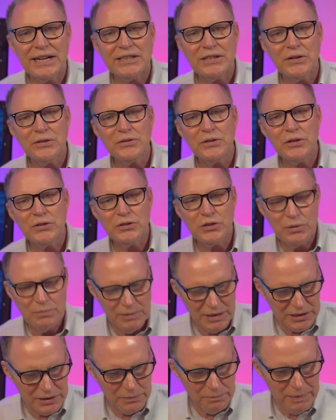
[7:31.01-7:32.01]
I don't know too
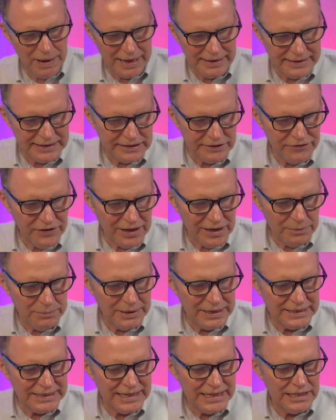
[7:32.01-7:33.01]
much about this fella,
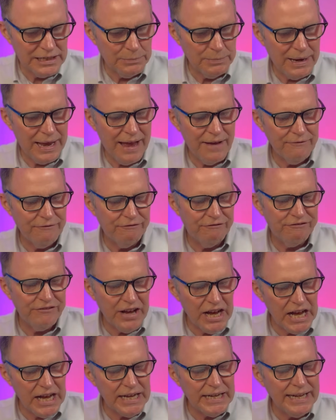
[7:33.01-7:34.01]
but he seems to be having
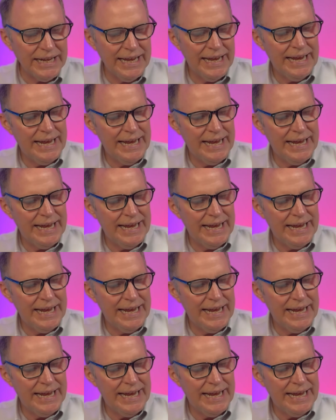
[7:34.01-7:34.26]
fun.